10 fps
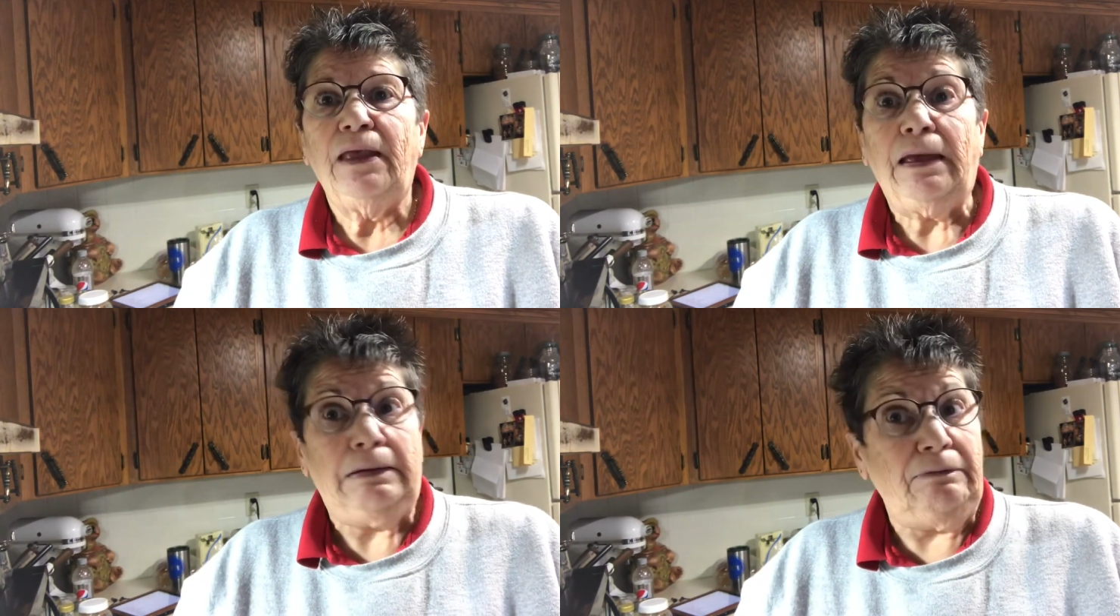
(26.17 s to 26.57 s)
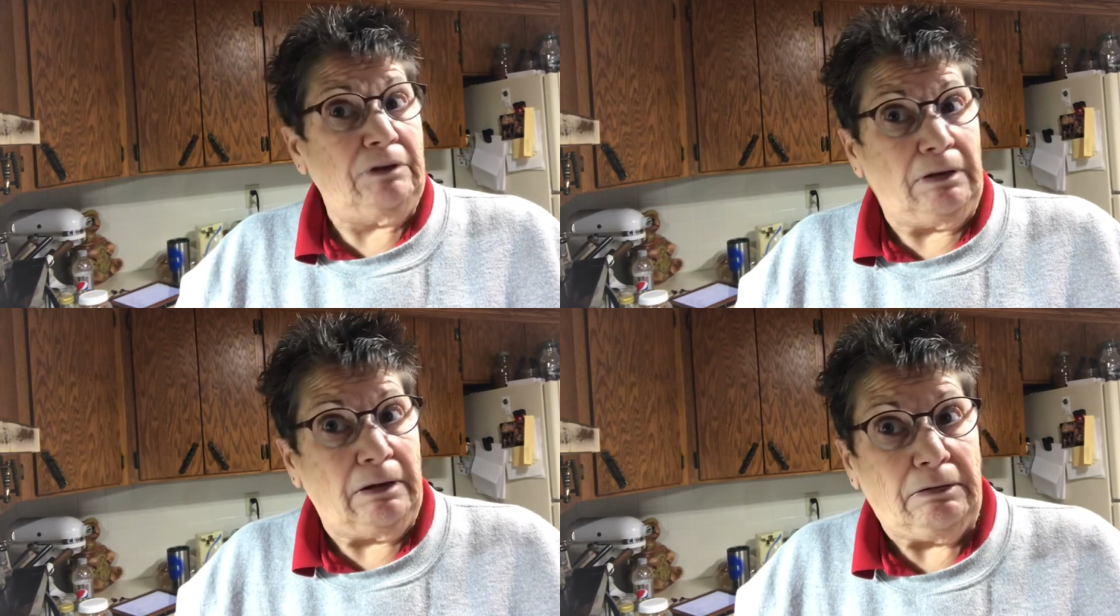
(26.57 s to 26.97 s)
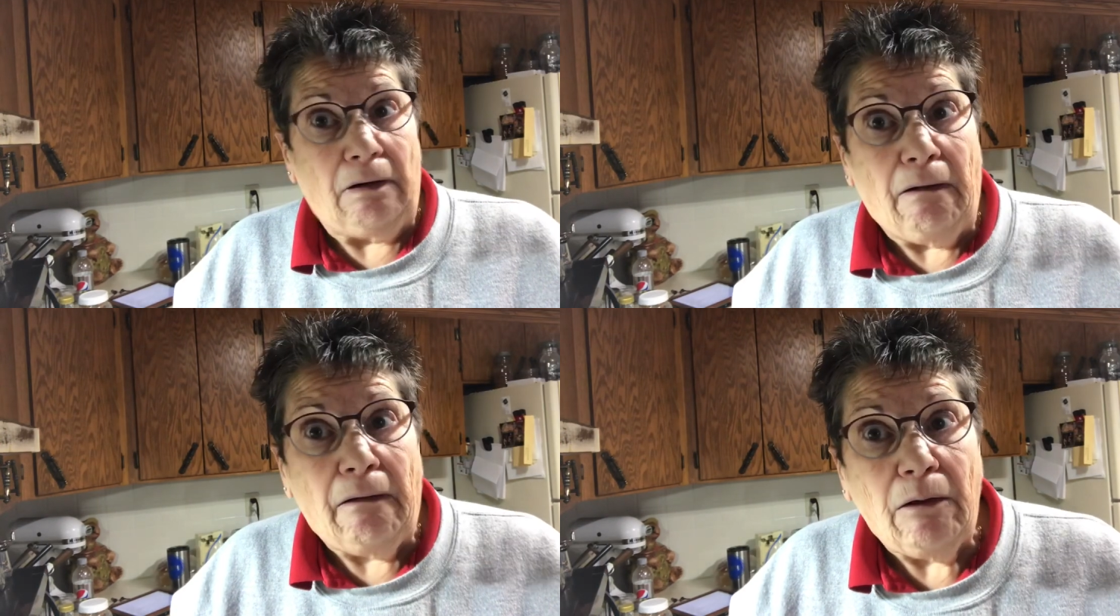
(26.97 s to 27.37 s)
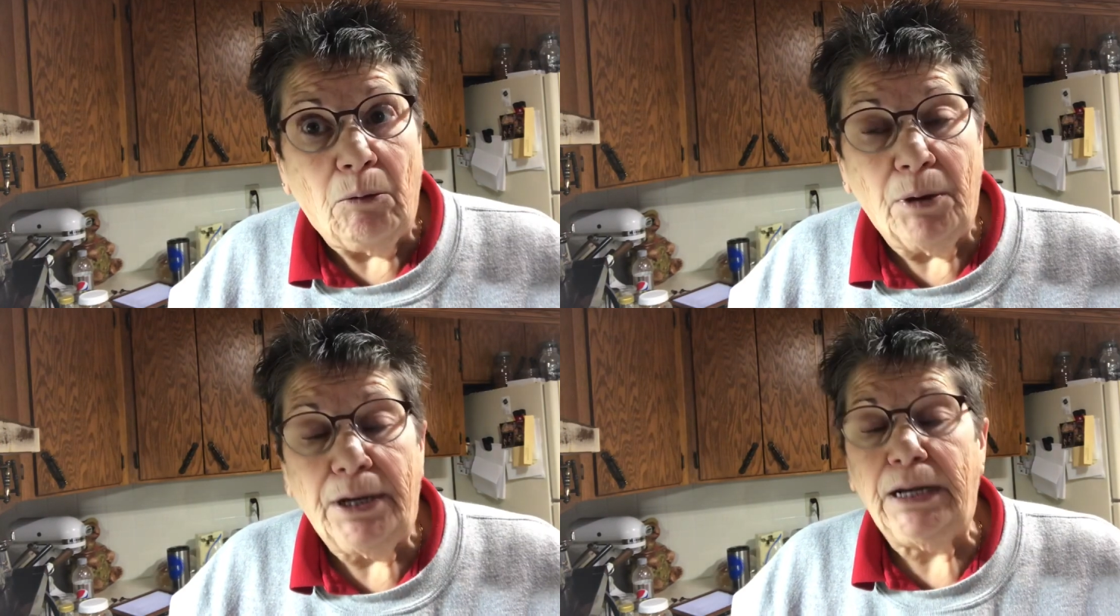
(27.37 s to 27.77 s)
and even the dog
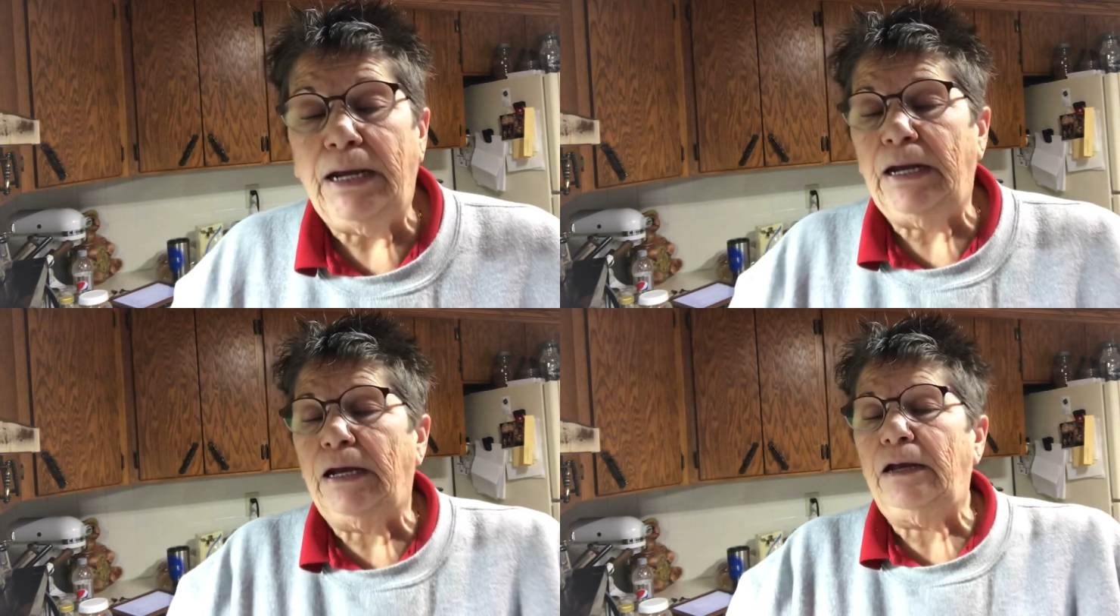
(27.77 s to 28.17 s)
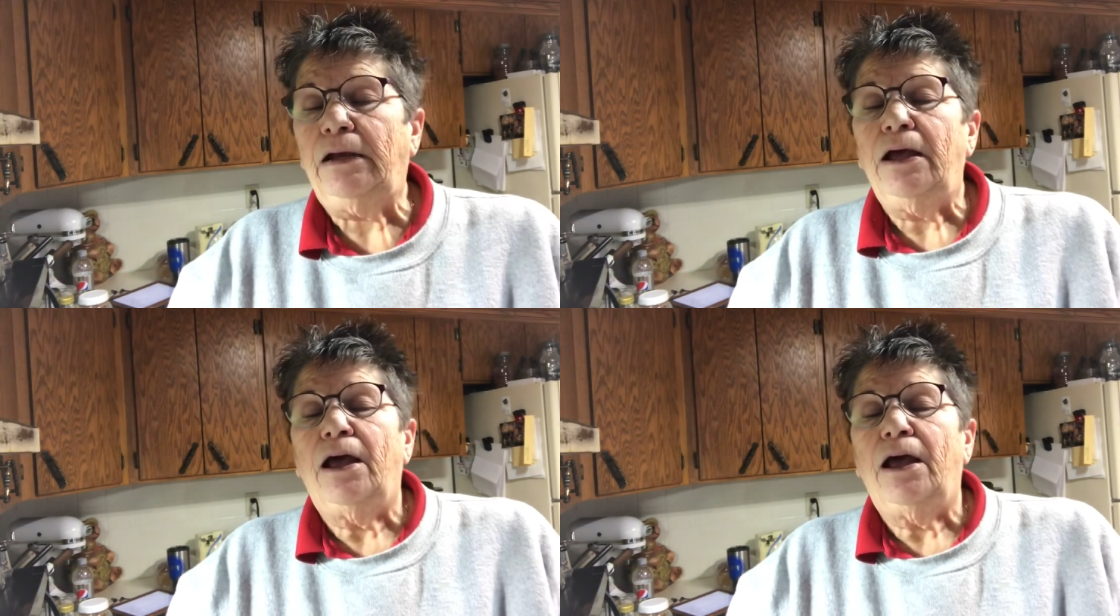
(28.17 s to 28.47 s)
wouldn't eat it.